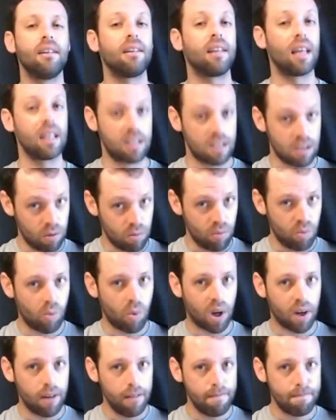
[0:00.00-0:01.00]
That's Newton
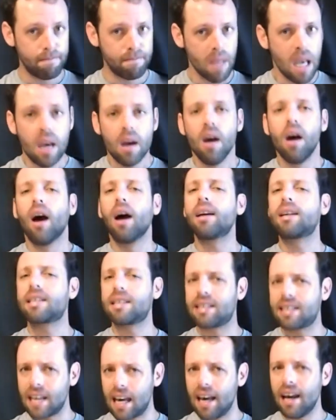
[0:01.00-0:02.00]
one.
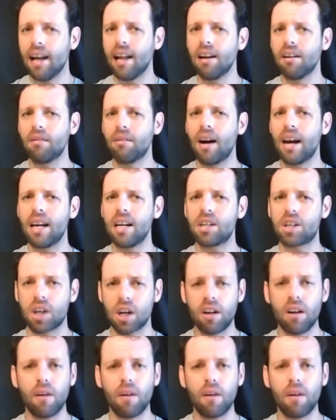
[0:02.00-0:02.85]
Acceleration